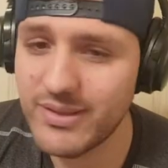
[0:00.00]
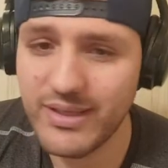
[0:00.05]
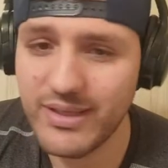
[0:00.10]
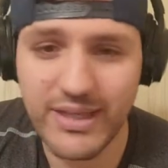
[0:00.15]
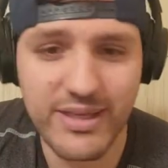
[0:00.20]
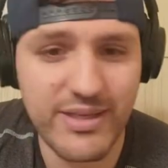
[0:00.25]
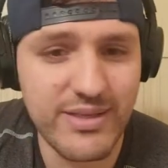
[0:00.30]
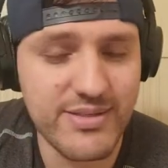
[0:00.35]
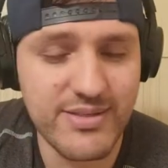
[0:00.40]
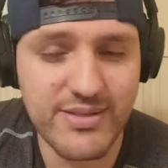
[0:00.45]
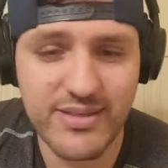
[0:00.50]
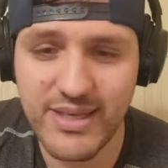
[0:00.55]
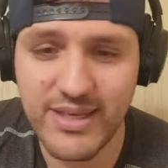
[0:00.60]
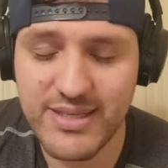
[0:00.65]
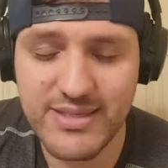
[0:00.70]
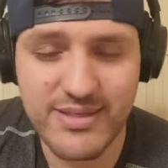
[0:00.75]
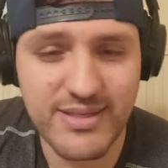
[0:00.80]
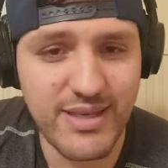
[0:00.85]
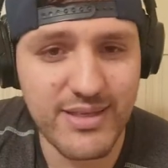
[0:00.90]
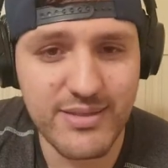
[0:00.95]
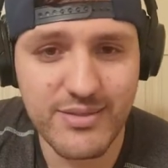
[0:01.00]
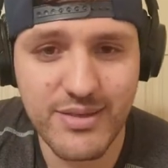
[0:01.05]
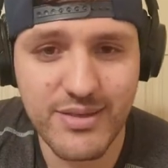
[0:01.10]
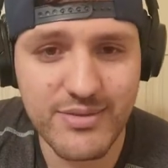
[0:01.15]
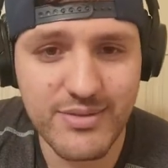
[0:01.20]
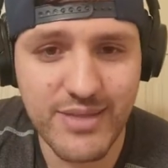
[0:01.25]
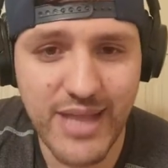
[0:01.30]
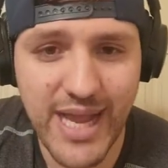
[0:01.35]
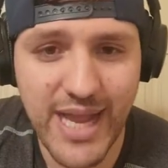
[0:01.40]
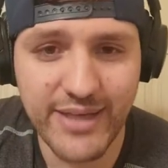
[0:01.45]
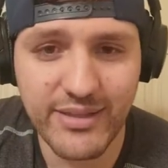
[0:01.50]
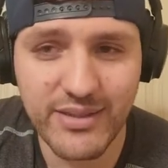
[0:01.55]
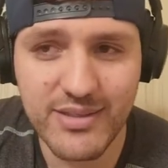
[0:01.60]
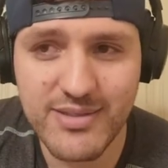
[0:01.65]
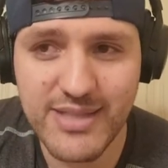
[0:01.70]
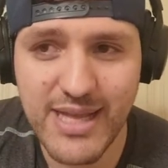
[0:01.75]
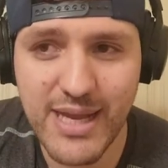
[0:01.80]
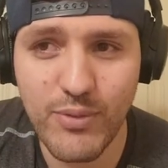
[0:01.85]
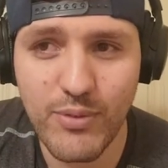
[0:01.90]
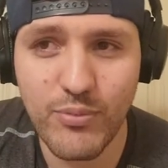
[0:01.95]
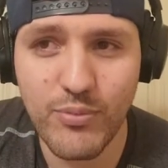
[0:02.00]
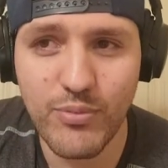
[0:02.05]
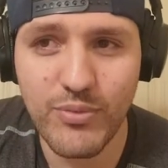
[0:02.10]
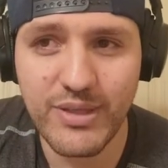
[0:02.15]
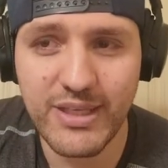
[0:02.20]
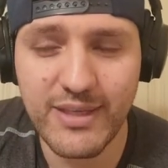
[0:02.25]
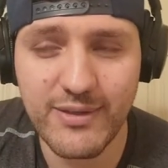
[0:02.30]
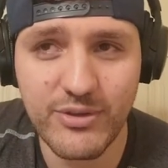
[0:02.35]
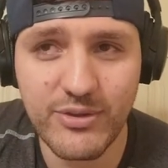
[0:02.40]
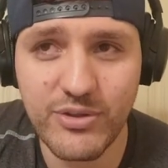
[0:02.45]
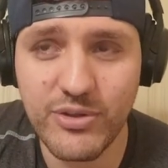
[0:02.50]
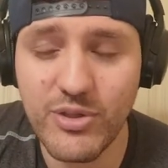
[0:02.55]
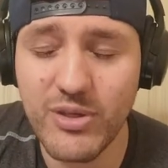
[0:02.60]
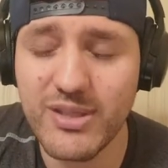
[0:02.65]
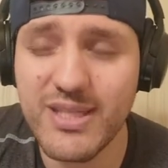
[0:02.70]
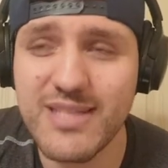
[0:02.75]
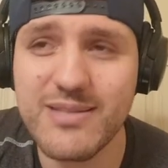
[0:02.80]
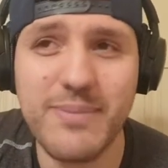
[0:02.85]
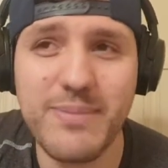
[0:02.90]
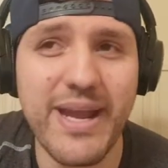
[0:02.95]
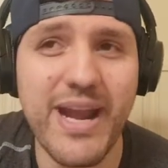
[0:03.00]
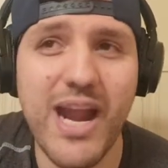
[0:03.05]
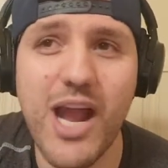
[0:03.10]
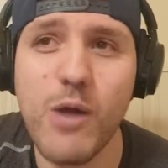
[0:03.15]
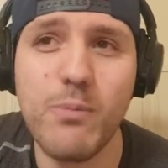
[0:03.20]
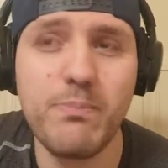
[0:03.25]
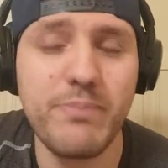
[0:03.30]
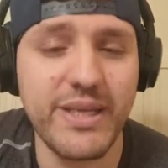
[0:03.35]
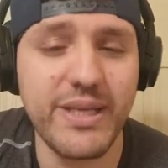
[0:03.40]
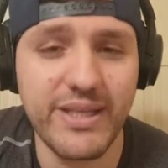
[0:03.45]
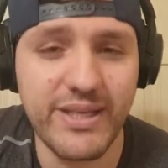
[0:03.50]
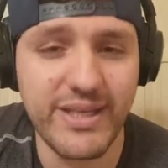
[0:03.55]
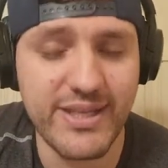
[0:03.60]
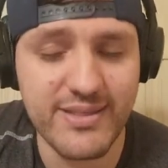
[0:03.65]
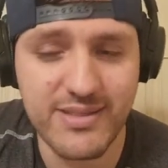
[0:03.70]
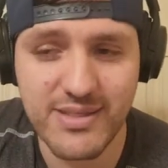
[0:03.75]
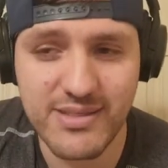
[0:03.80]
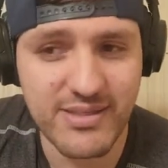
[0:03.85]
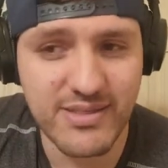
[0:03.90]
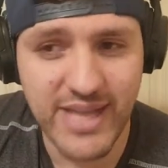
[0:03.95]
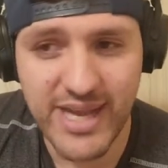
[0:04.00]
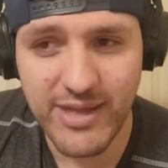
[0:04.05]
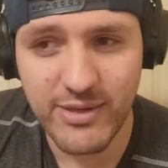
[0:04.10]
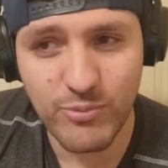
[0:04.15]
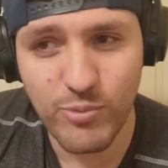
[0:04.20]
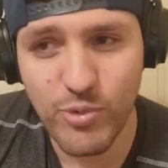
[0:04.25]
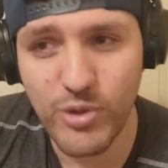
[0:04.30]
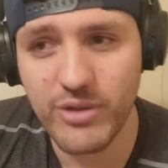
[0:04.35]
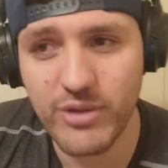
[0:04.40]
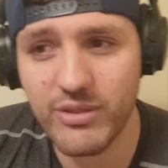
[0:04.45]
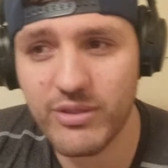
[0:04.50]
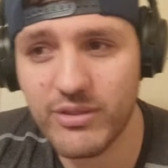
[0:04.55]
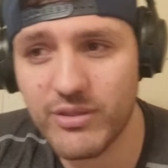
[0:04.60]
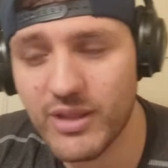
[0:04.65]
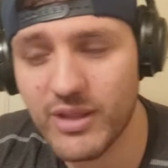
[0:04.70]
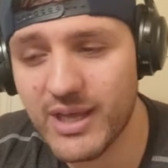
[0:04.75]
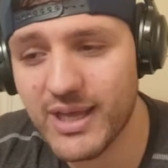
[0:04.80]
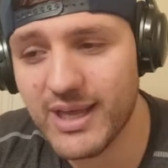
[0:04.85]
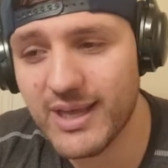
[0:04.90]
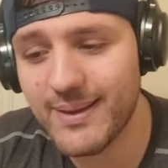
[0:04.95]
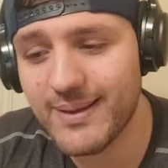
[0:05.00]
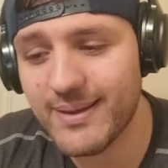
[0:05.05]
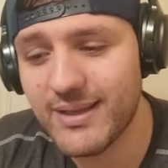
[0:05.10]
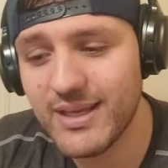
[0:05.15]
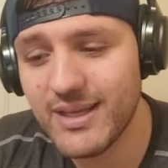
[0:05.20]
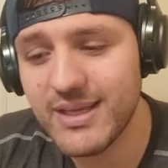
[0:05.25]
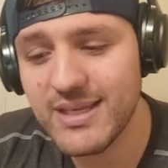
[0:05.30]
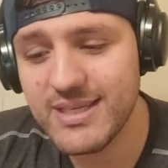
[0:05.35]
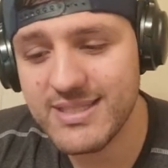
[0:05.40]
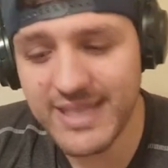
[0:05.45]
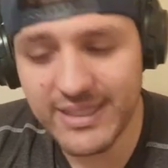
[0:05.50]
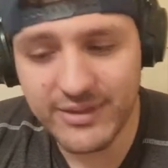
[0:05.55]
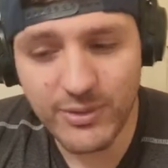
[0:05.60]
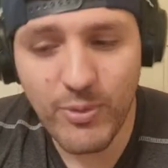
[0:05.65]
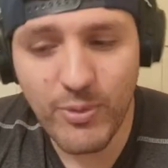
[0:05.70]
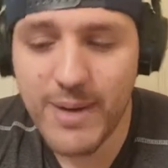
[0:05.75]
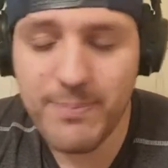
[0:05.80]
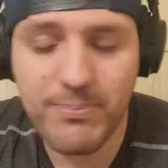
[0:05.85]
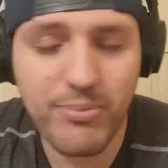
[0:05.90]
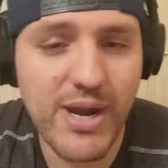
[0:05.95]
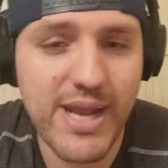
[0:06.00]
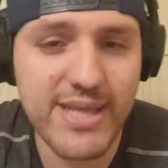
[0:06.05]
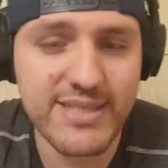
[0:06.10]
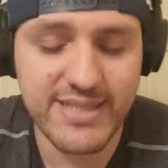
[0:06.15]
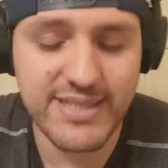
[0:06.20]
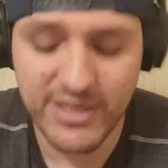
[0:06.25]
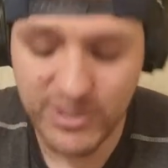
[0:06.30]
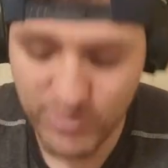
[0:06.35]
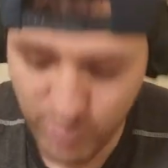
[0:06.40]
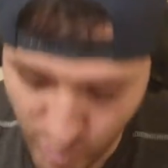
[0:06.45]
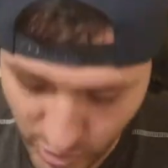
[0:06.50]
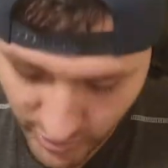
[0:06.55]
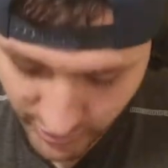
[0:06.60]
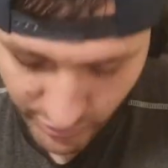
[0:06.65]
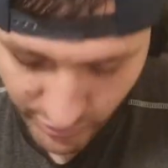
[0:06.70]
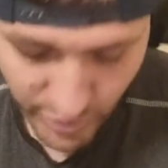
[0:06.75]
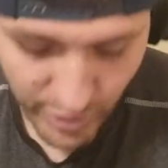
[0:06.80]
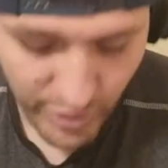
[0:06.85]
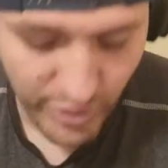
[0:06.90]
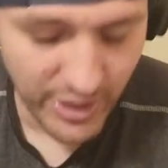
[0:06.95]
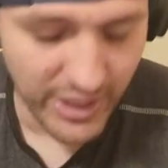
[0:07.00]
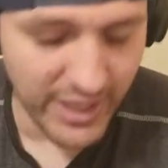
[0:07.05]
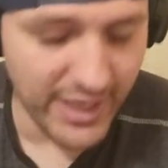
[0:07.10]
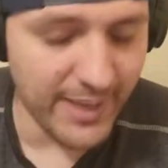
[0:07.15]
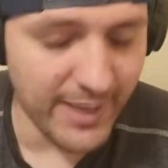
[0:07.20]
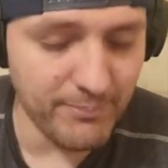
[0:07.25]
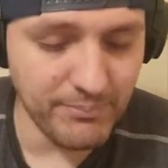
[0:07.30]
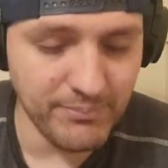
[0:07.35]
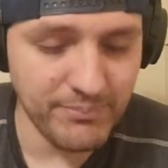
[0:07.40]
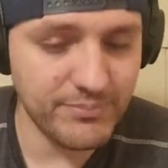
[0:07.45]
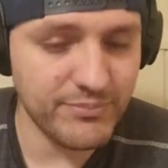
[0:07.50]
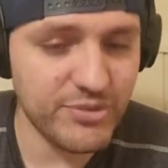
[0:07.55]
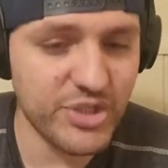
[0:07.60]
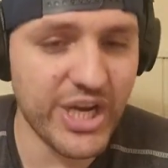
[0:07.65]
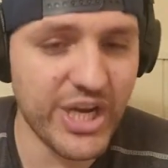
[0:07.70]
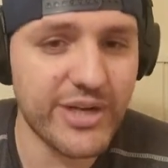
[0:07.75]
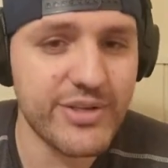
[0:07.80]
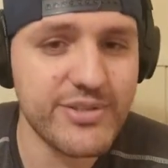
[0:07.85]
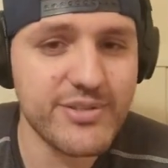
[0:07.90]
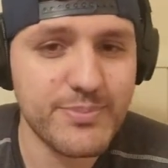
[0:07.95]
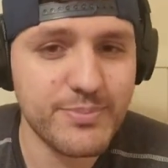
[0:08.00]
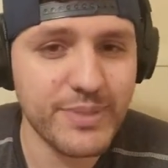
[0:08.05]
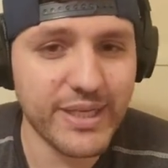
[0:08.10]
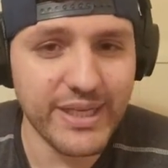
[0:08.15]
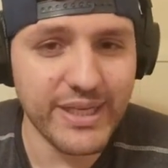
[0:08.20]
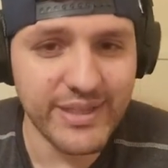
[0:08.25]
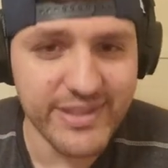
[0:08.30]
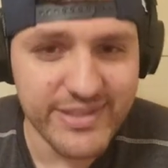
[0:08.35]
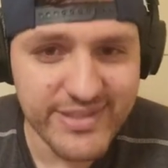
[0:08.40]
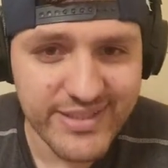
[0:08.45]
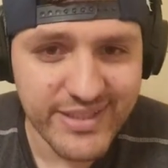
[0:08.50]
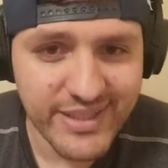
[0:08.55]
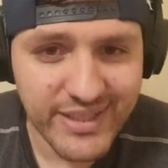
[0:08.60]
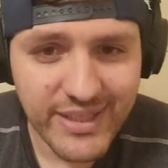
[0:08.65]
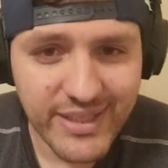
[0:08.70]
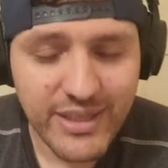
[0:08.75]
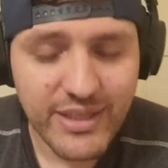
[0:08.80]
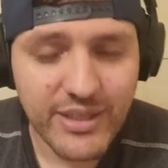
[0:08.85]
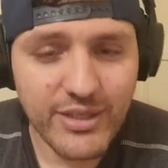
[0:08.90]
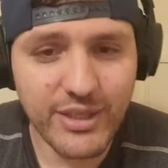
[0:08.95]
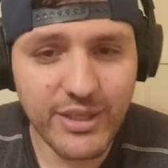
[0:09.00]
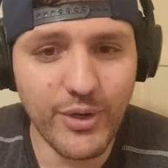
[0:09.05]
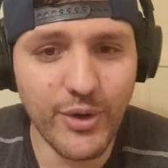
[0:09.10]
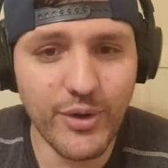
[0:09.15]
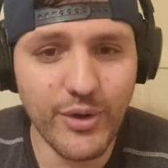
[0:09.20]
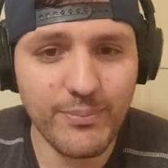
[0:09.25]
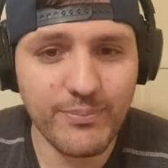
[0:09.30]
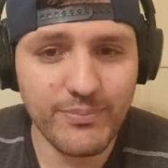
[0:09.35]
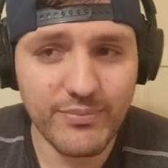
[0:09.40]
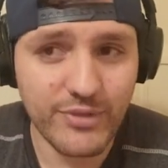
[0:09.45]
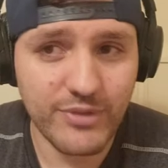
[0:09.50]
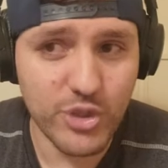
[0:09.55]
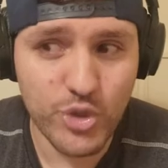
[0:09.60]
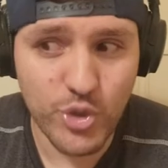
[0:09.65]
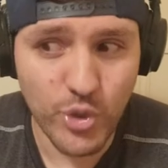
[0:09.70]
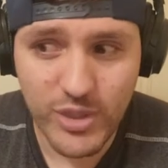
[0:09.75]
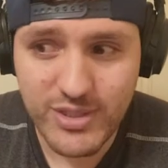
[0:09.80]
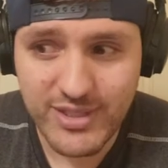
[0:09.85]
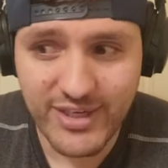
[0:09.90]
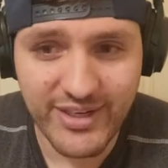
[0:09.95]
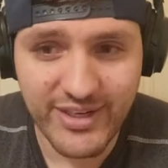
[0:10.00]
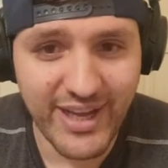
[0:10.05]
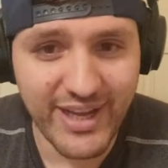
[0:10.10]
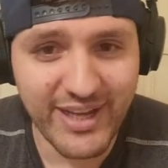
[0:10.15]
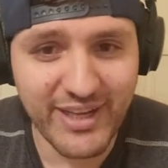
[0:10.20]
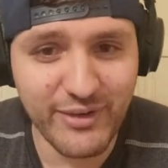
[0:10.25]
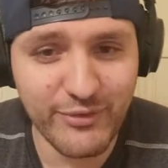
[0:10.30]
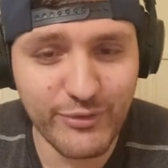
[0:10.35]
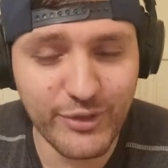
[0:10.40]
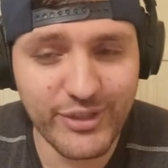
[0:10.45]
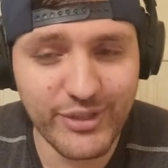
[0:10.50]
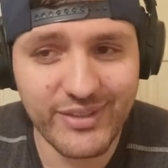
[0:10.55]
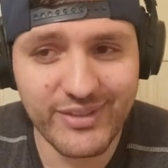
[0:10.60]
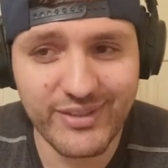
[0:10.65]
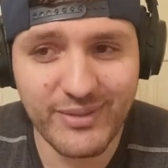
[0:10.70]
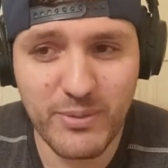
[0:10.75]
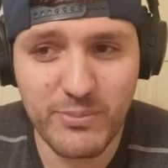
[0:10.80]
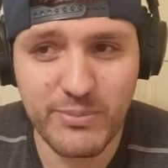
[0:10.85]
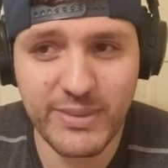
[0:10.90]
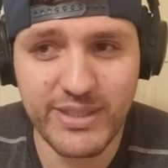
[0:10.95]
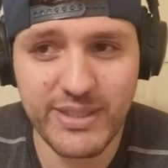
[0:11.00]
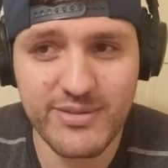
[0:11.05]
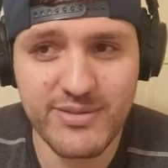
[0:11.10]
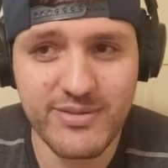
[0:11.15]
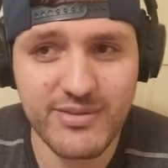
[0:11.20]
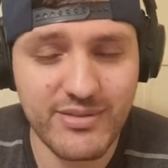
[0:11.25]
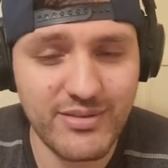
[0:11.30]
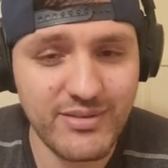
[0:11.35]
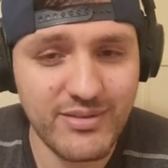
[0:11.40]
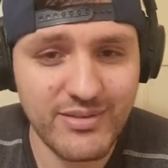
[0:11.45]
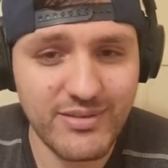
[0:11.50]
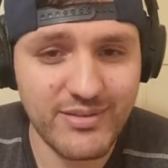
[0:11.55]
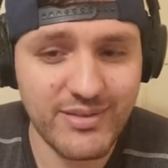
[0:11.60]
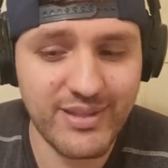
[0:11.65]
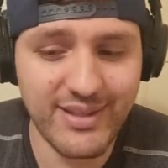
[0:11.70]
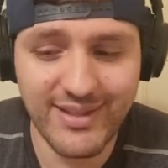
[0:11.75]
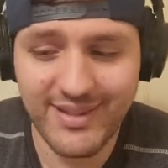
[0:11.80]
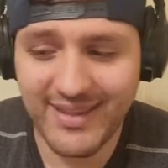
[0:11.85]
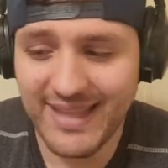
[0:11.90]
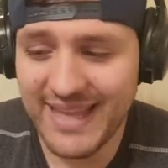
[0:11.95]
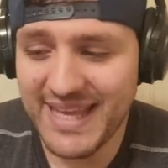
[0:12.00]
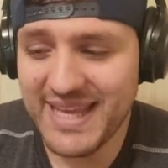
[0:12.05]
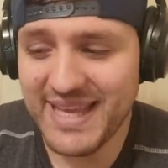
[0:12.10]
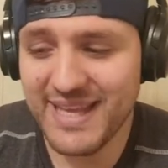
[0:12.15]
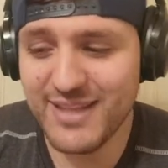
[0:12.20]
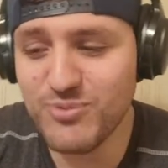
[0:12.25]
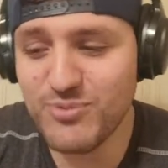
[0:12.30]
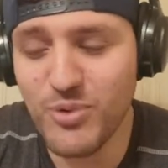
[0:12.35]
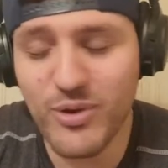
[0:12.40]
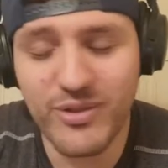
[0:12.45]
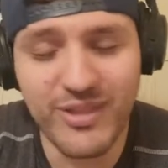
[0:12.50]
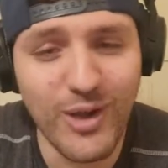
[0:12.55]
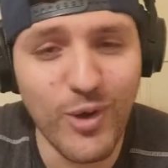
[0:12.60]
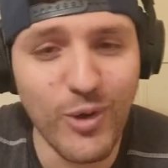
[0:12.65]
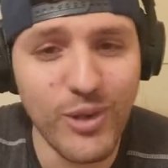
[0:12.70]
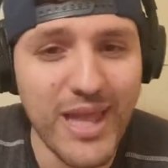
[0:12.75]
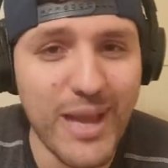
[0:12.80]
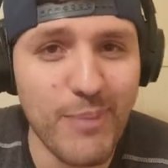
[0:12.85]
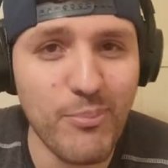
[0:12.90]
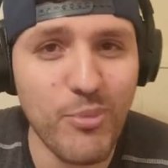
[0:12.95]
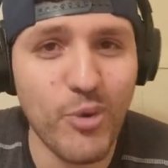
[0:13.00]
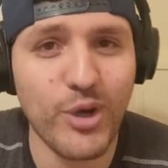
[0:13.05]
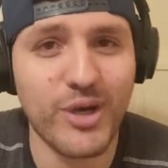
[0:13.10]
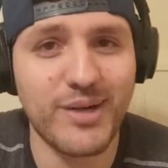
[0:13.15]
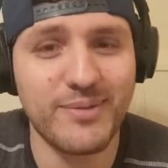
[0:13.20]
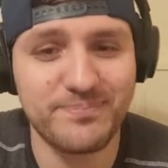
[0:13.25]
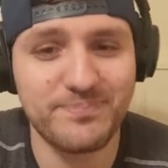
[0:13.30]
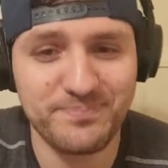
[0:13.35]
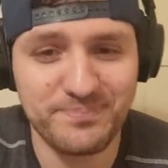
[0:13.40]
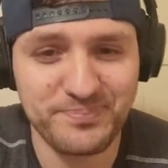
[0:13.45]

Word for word: is, is, is, is not, is not, it doesn't matter how big it is, it's not worth uh it's not the right price that is worth your uh, shares, because, you know, the shorts are not covered. That means it's worth a whole lot more.